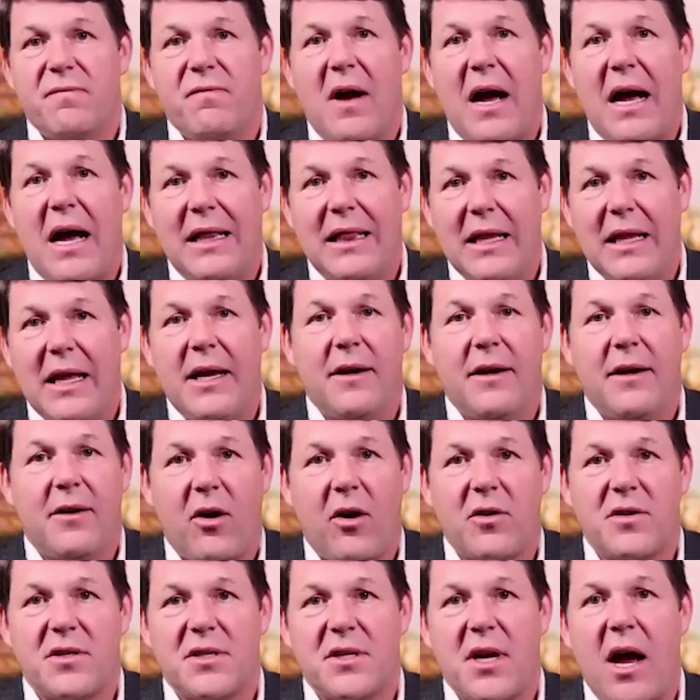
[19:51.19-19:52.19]
violated
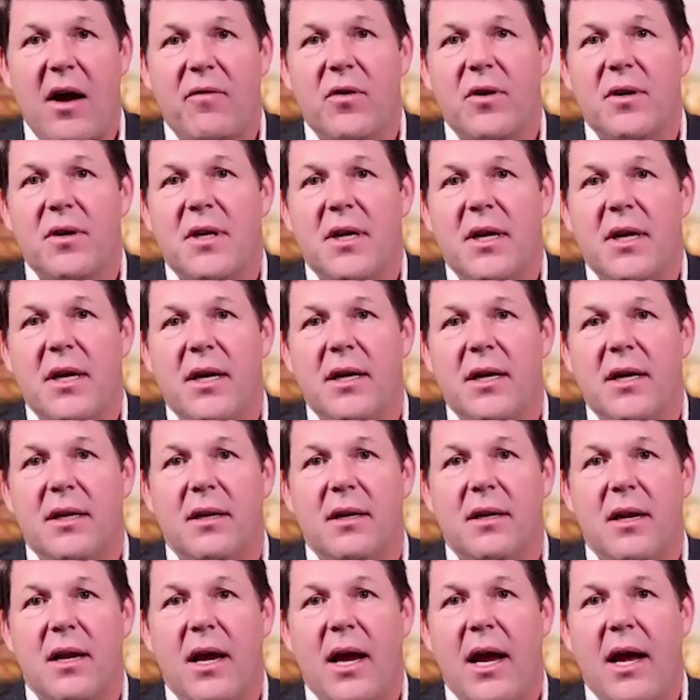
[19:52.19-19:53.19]
our sovereignty,
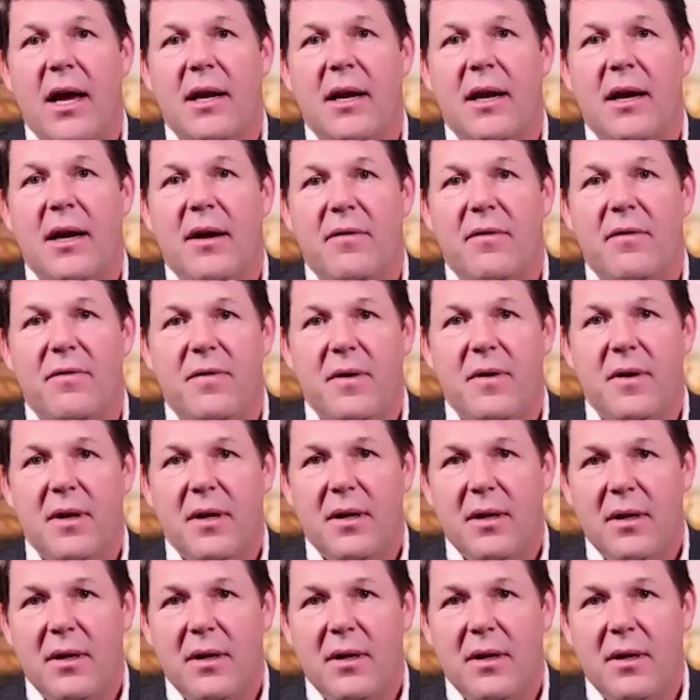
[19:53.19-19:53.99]
and have